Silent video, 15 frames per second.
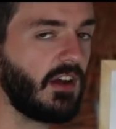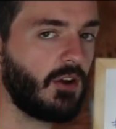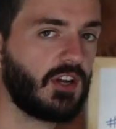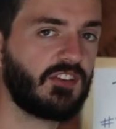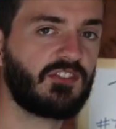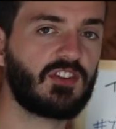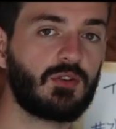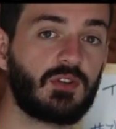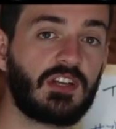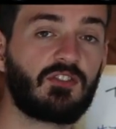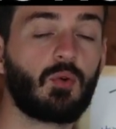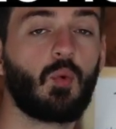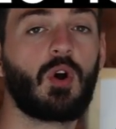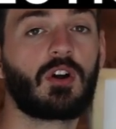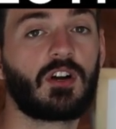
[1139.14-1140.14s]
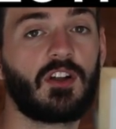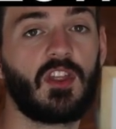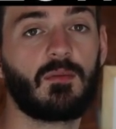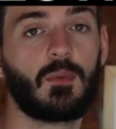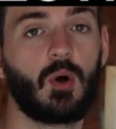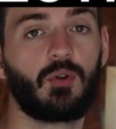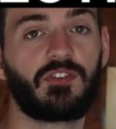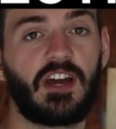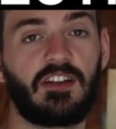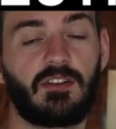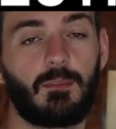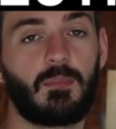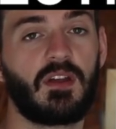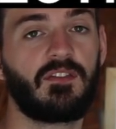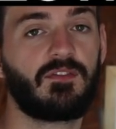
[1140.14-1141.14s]
areas do you need to work on the most as
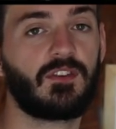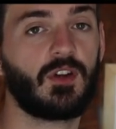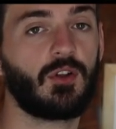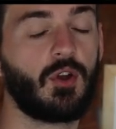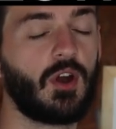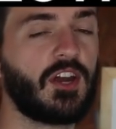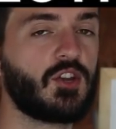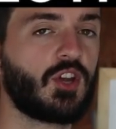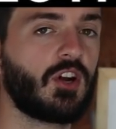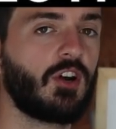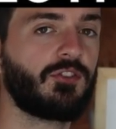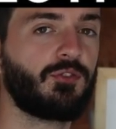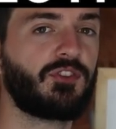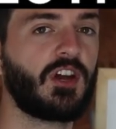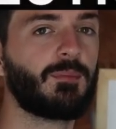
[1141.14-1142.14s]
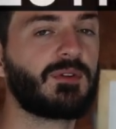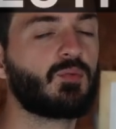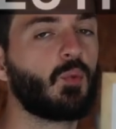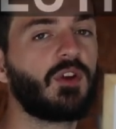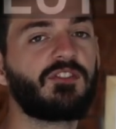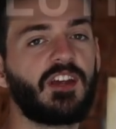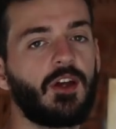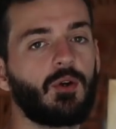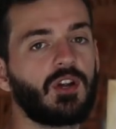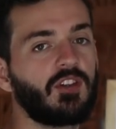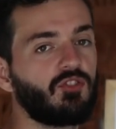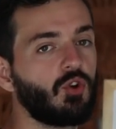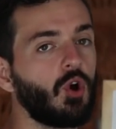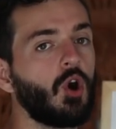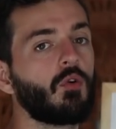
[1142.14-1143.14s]
a midfielder? And you can also tell me which
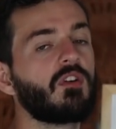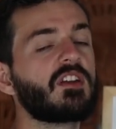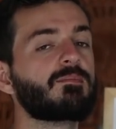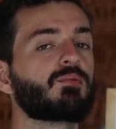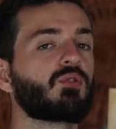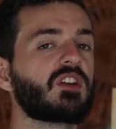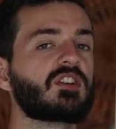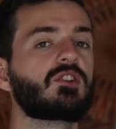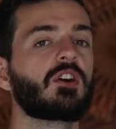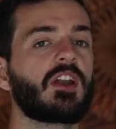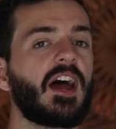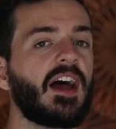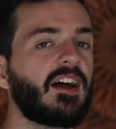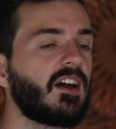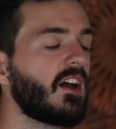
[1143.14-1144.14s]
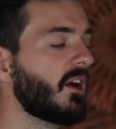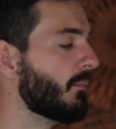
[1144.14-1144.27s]
areas you're already pretty good at.